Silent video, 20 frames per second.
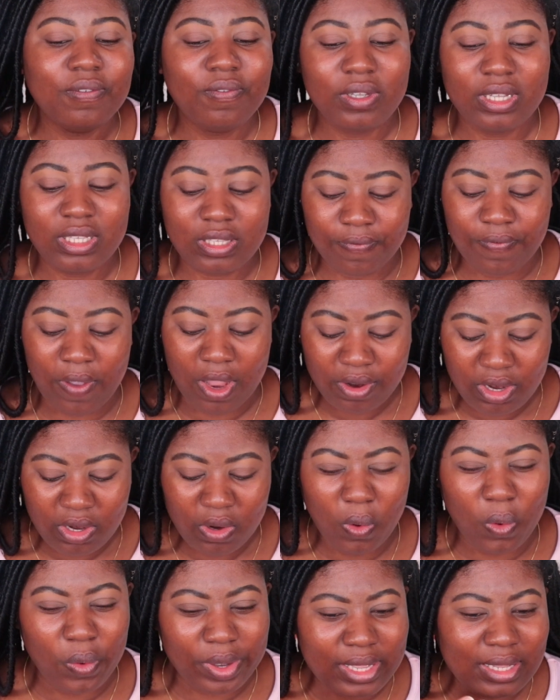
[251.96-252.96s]
It's very
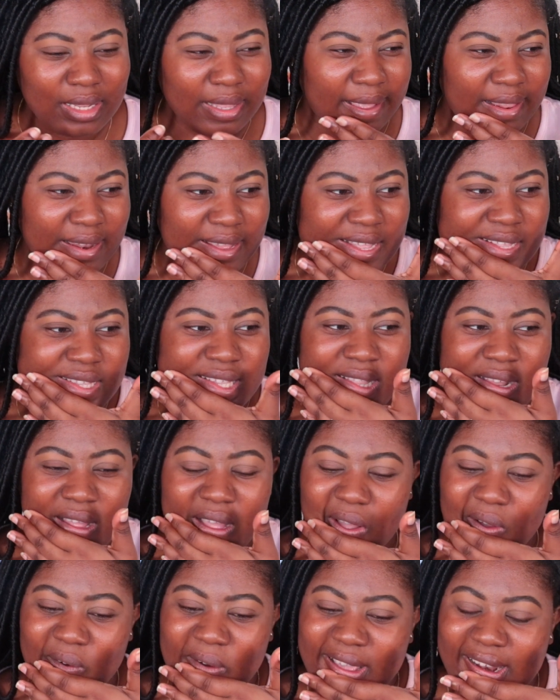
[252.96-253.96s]
oily. Like it's a
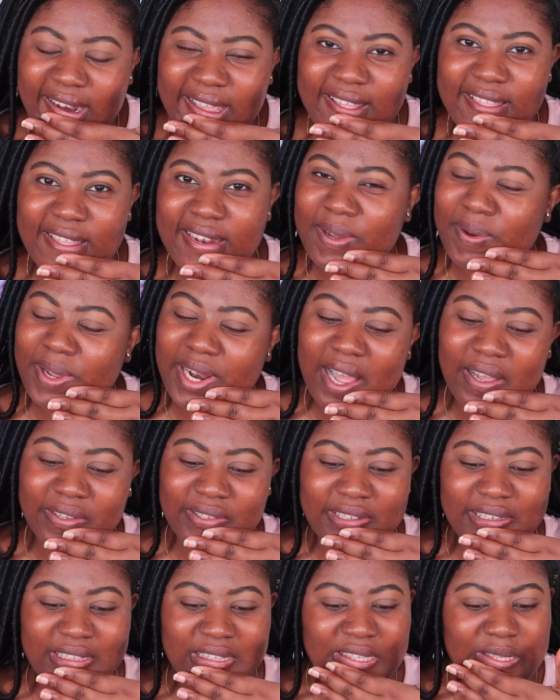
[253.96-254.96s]
lot oilier than what I was
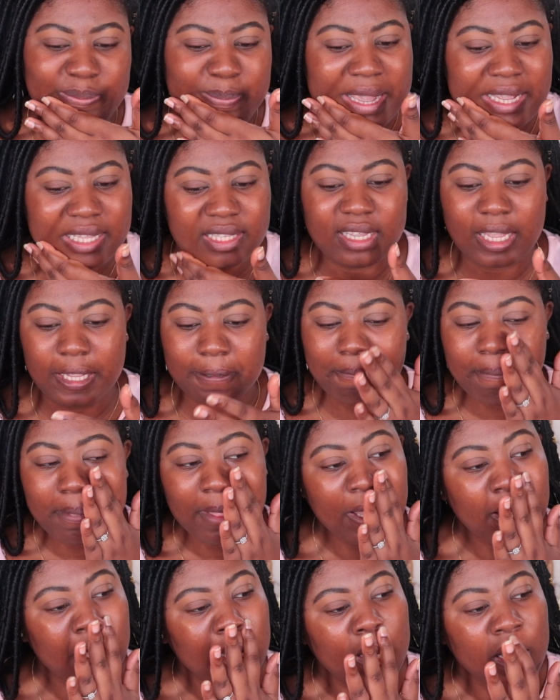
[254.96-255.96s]
expecting.
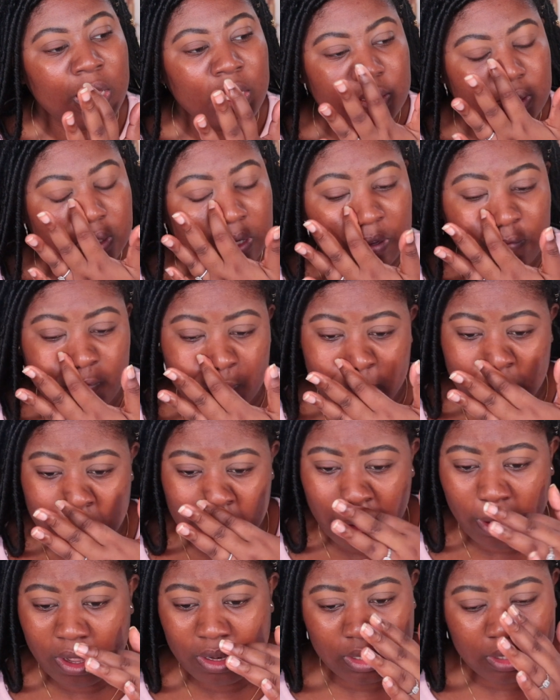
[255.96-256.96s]
So for my
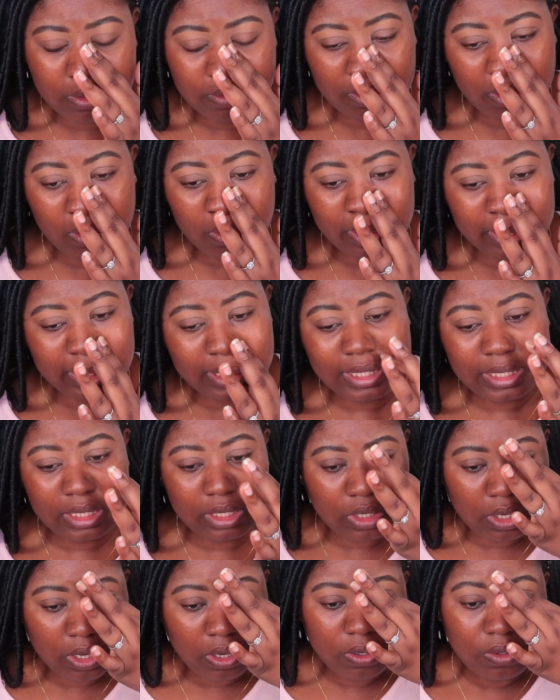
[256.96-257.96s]
oily
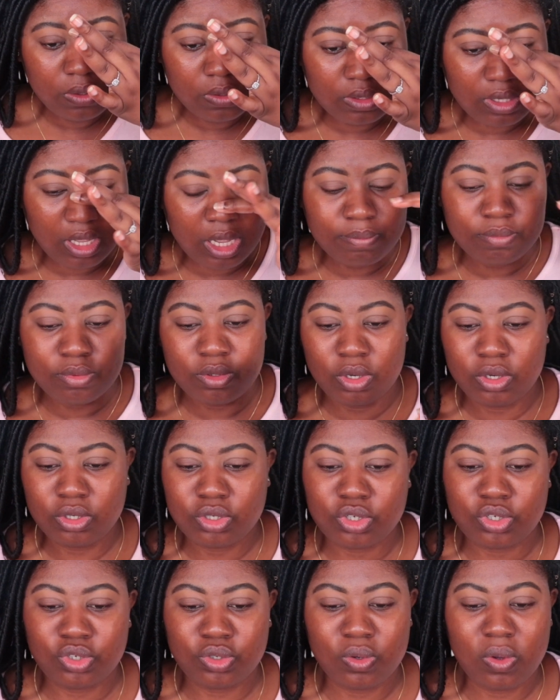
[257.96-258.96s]
girls, I'm not
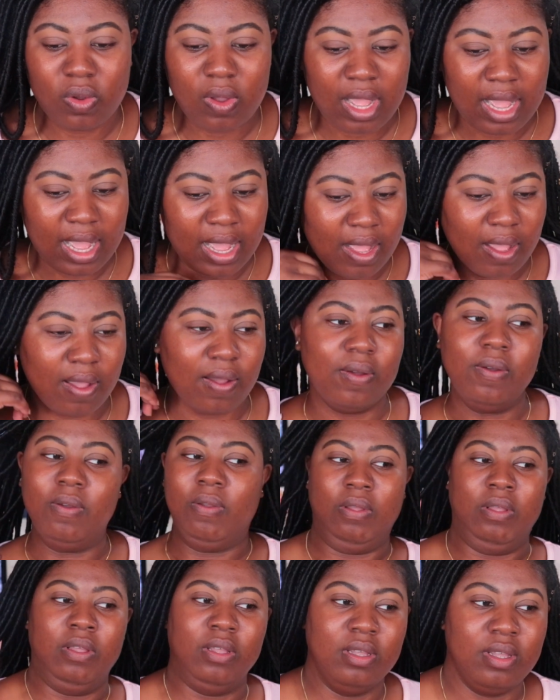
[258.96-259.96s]
sure how
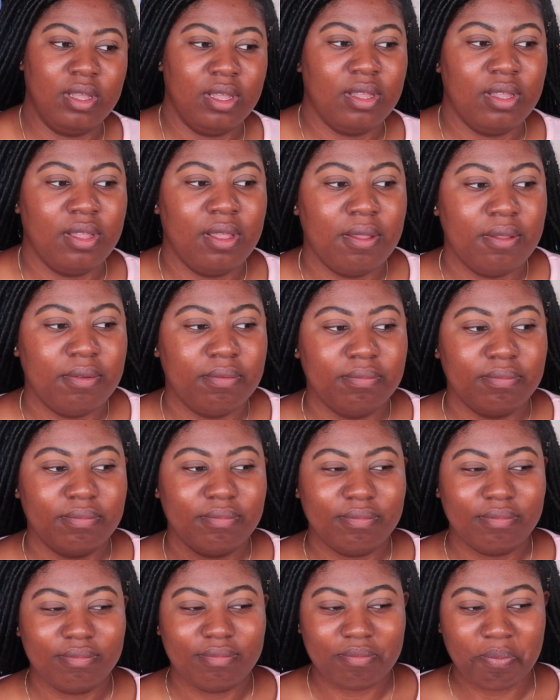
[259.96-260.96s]

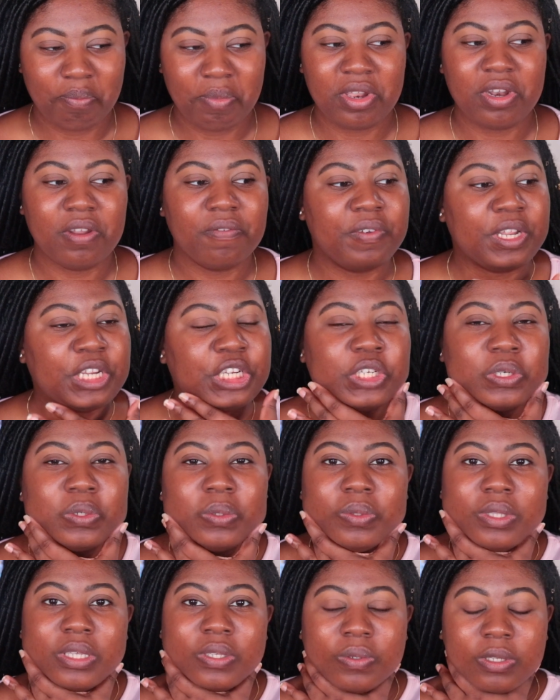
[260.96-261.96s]
beneficial
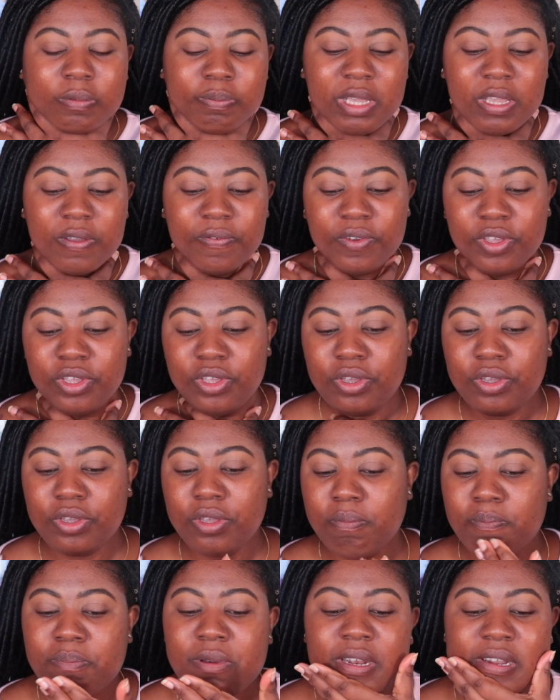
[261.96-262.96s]
this would be for
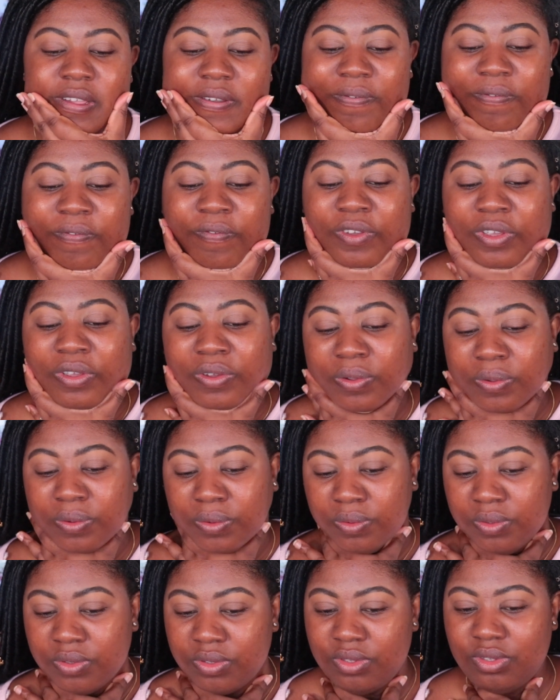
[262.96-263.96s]
you, but it
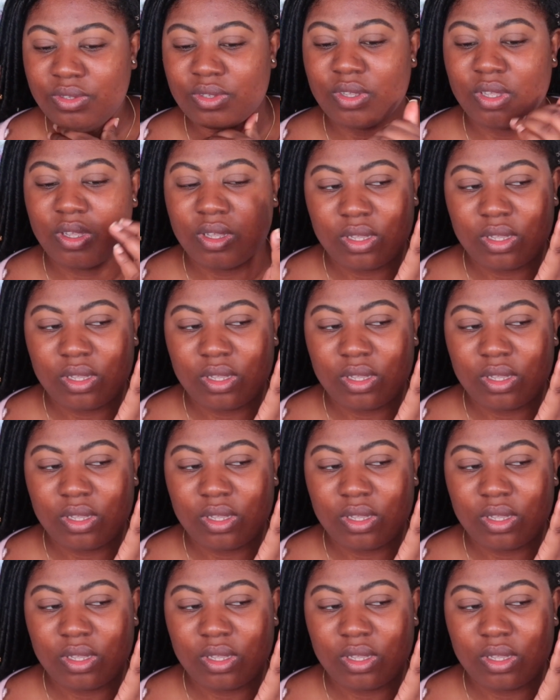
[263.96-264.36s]
feels